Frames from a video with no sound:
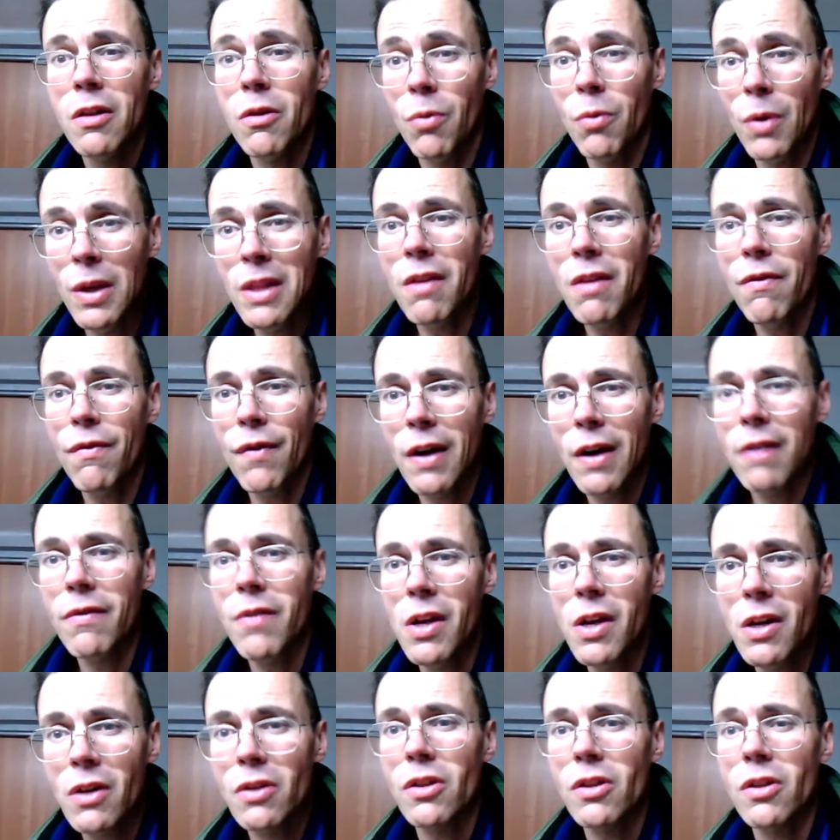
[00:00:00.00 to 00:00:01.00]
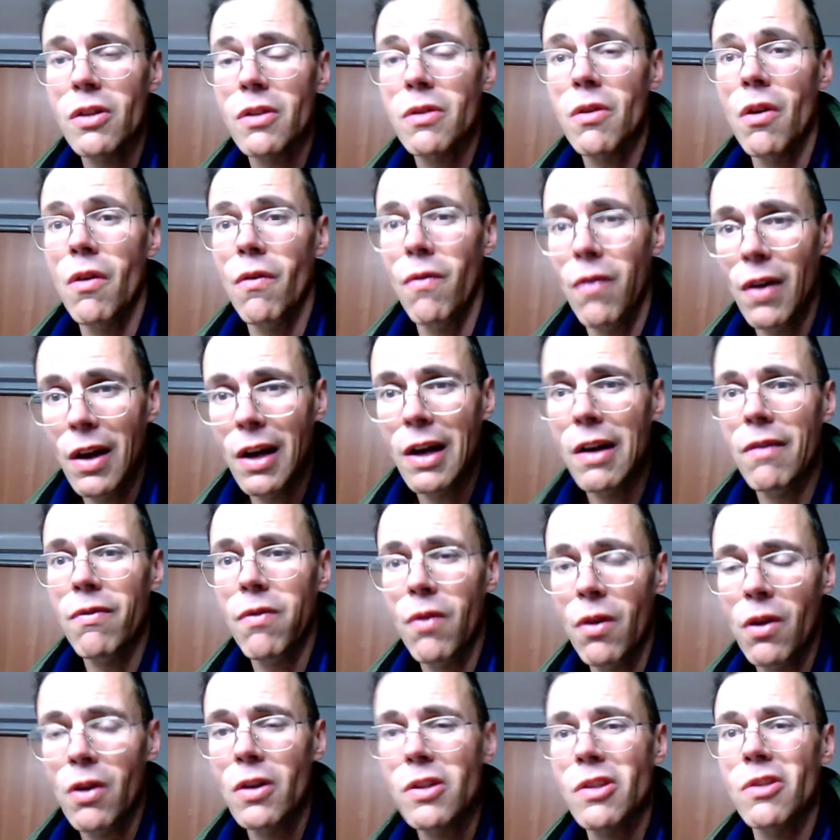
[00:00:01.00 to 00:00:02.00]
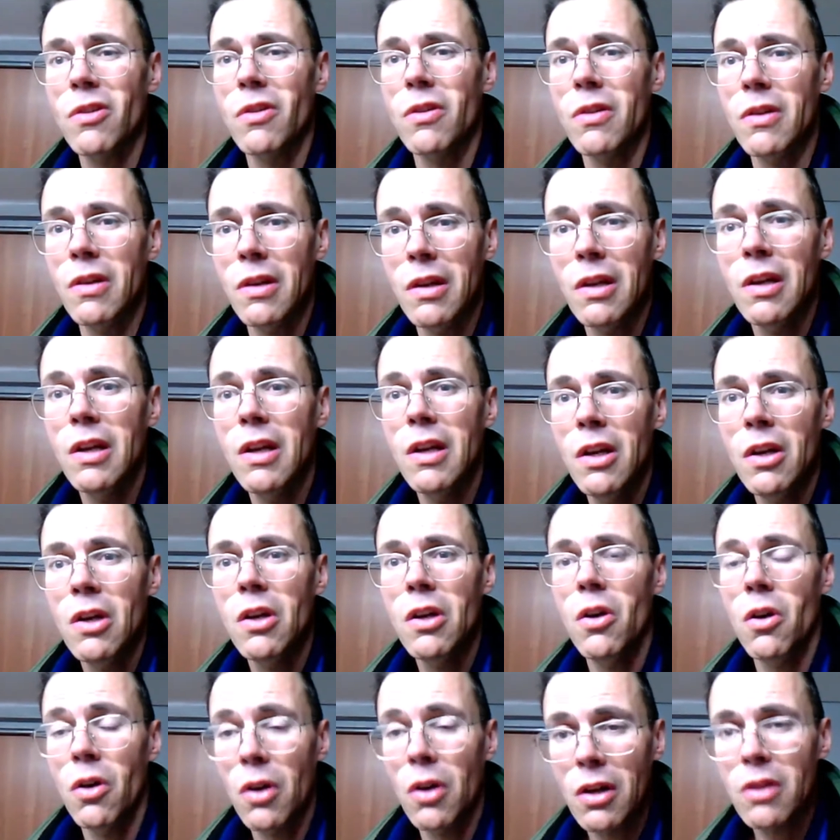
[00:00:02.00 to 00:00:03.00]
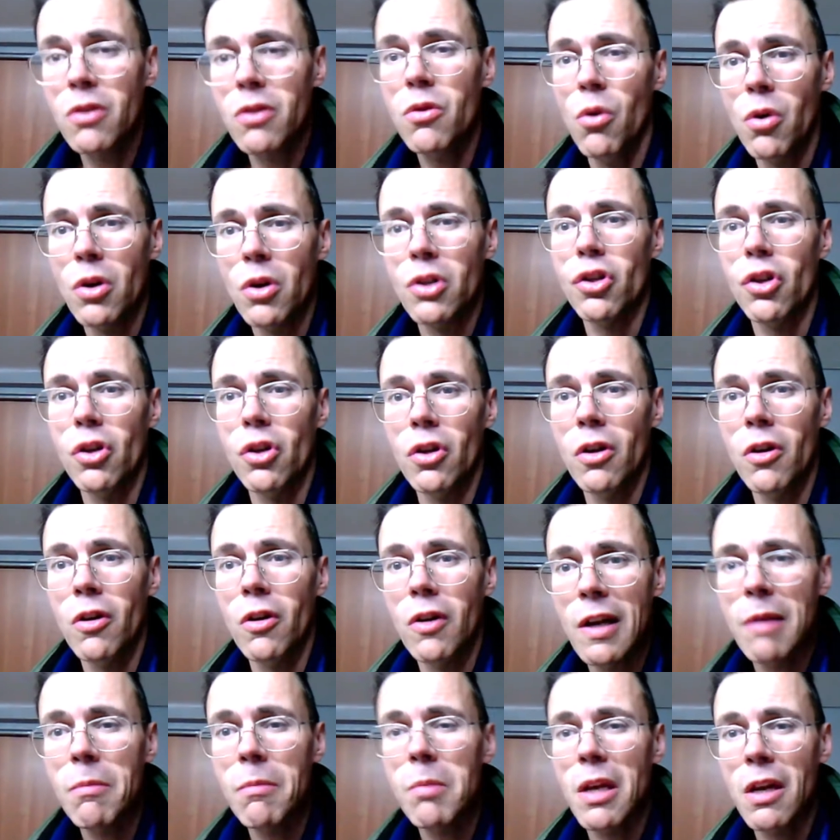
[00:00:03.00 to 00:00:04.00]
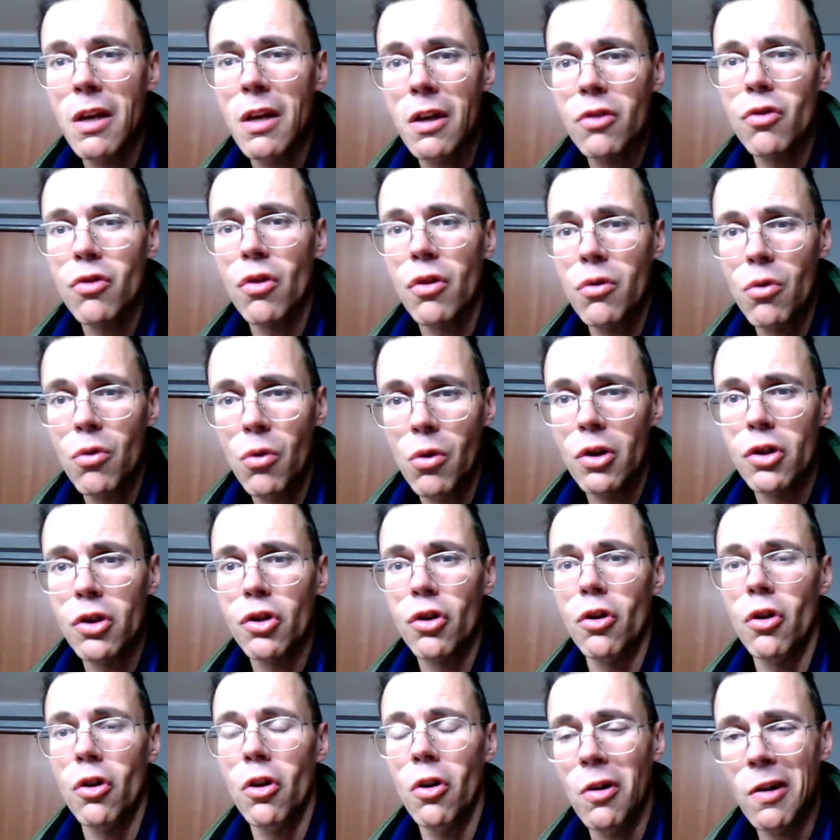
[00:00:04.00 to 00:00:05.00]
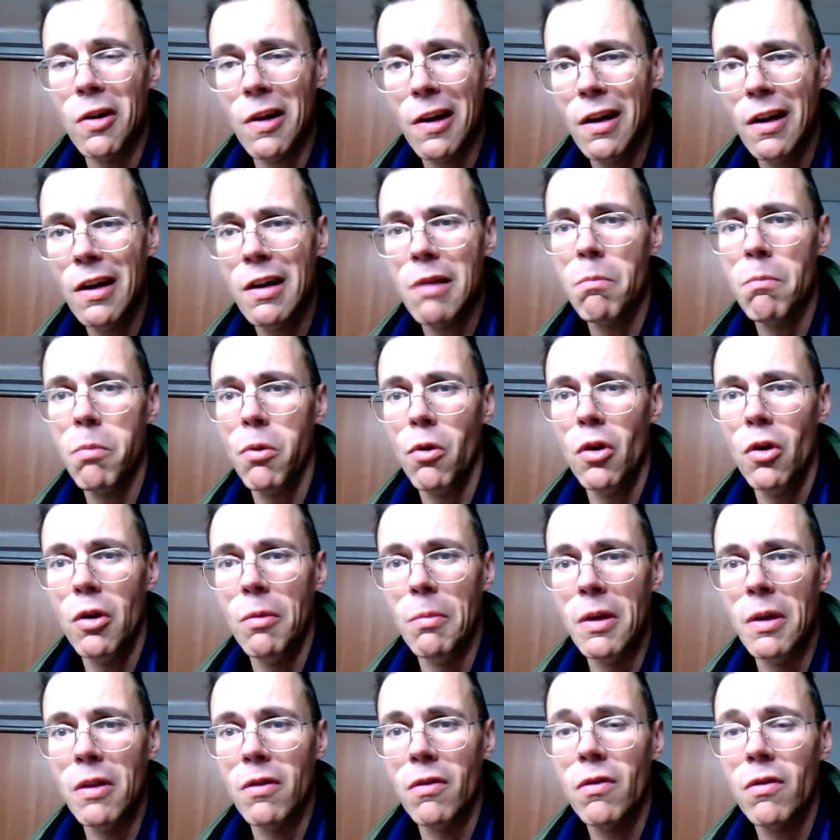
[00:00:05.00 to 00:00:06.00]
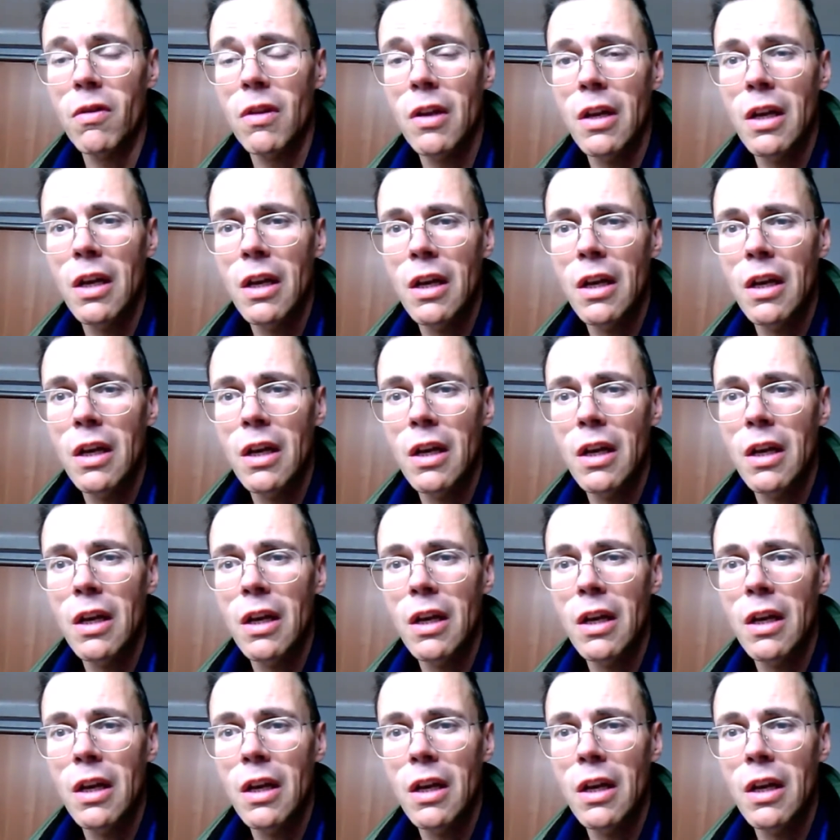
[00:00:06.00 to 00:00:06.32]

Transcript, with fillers: 25 years of life lost on, on a torture, on MK Ultra torture, on unemployment,